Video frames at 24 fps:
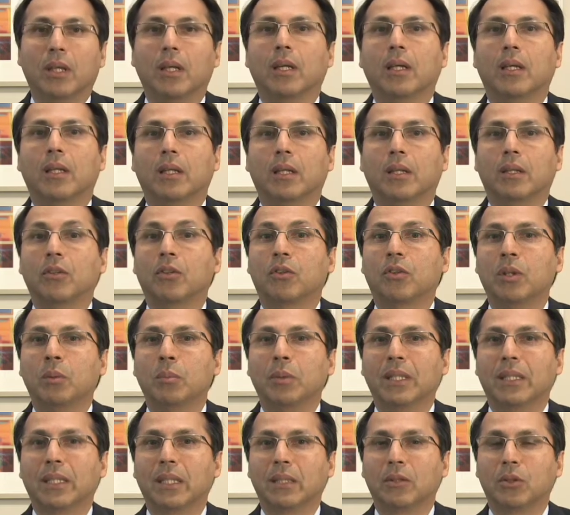
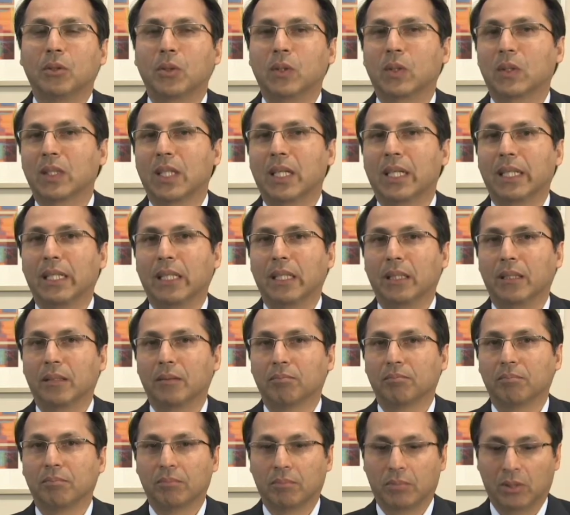agreement that you're signing,
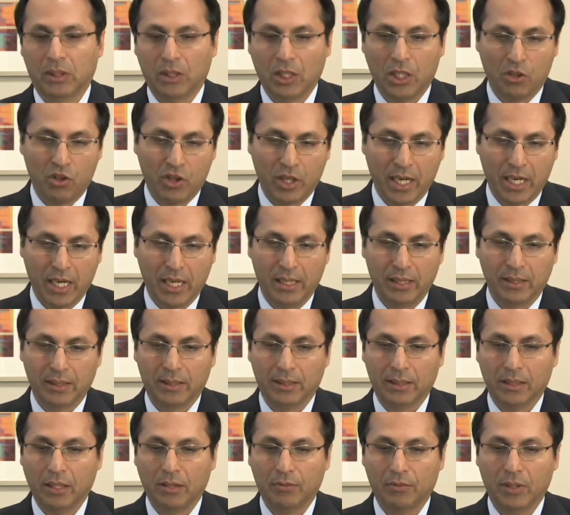such
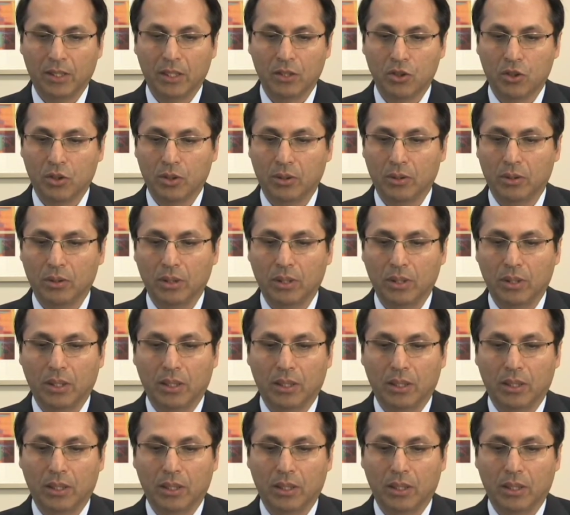as confidential